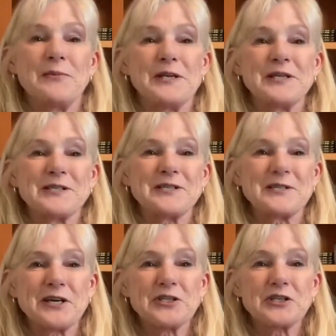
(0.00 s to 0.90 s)
because
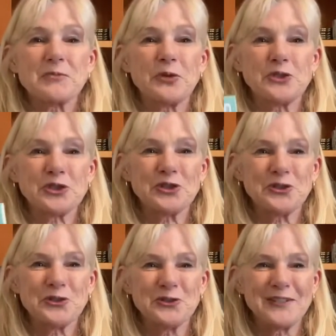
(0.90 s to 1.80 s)
it does put
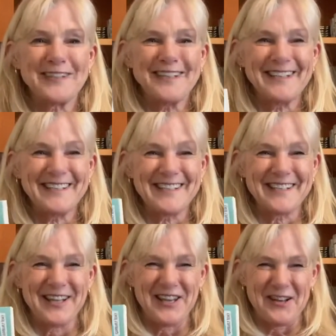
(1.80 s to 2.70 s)
you
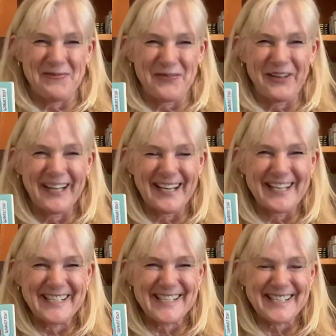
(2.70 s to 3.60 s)
in the
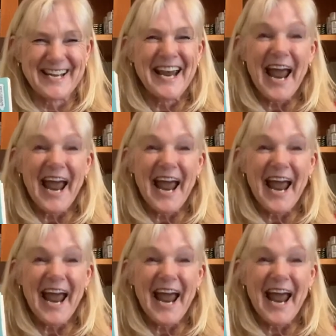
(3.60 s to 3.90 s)
place.